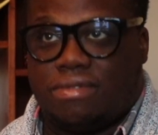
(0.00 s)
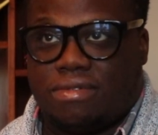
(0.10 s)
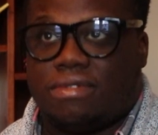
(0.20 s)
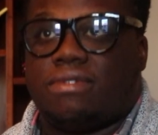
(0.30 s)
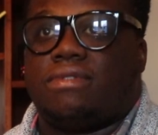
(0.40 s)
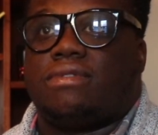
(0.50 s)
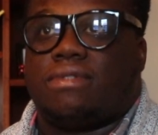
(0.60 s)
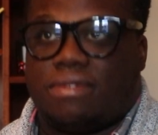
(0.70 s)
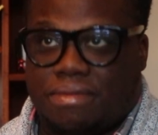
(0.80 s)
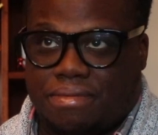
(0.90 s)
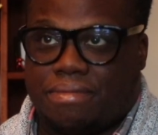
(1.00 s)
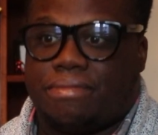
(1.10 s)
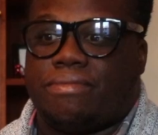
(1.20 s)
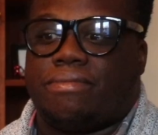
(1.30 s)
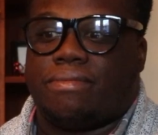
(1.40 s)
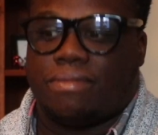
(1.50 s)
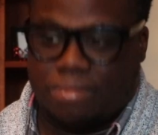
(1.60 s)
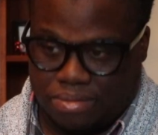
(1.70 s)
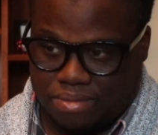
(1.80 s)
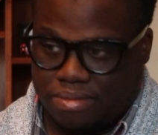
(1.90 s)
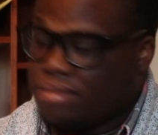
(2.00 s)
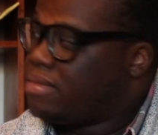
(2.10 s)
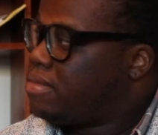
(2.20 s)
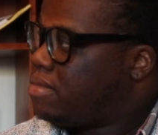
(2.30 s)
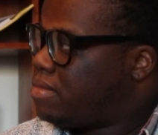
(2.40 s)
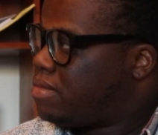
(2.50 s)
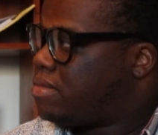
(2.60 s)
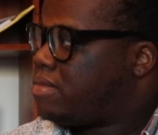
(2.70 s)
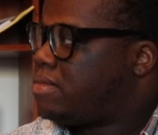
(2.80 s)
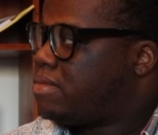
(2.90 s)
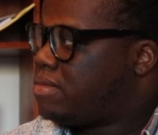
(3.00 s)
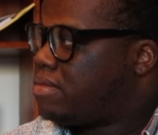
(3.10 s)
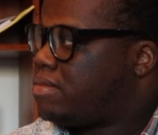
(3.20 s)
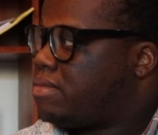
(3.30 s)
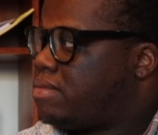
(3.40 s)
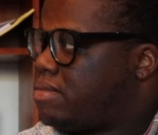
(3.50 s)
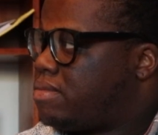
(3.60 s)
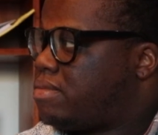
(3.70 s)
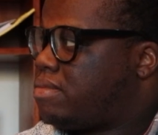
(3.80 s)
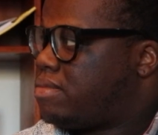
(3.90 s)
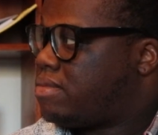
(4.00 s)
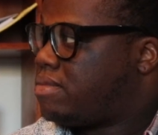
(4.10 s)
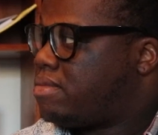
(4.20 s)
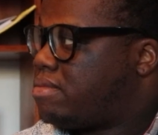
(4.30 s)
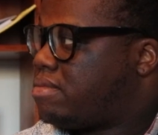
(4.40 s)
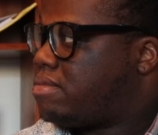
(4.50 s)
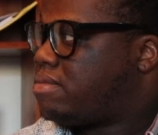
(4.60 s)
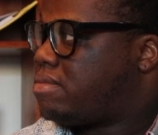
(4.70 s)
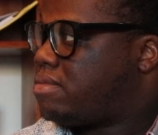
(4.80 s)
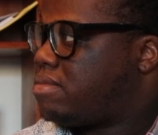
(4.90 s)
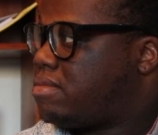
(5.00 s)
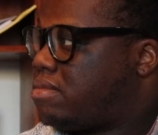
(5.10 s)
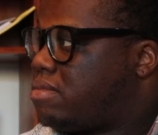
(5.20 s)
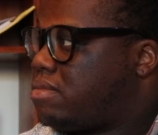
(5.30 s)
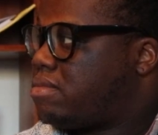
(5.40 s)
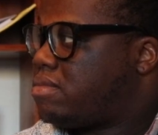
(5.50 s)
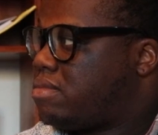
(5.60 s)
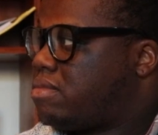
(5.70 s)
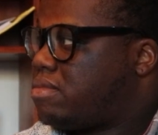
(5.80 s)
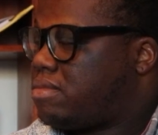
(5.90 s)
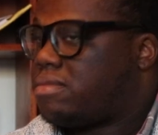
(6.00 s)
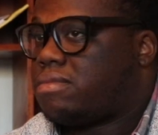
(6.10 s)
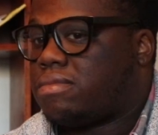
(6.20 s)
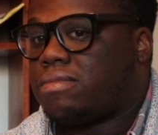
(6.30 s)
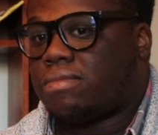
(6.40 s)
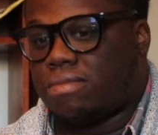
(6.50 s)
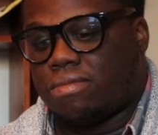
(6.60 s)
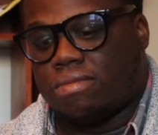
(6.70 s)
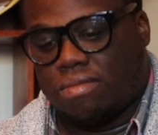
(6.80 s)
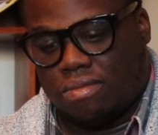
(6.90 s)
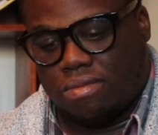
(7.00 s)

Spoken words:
(not speaking)